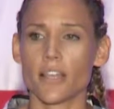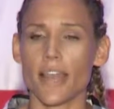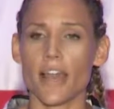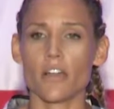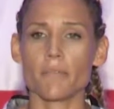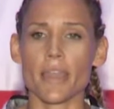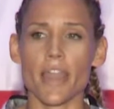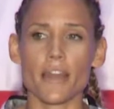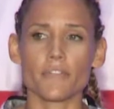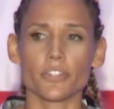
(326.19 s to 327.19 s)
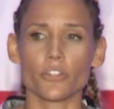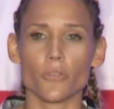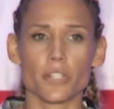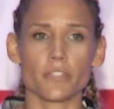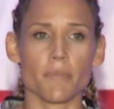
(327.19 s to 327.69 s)
How am I ever
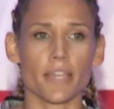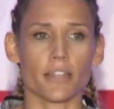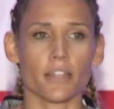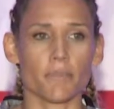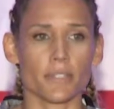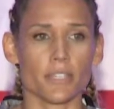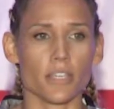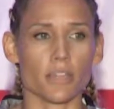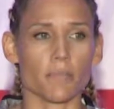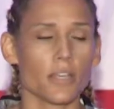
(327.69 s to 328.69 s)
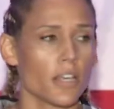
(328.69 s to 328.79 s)
going to make an Olympic team?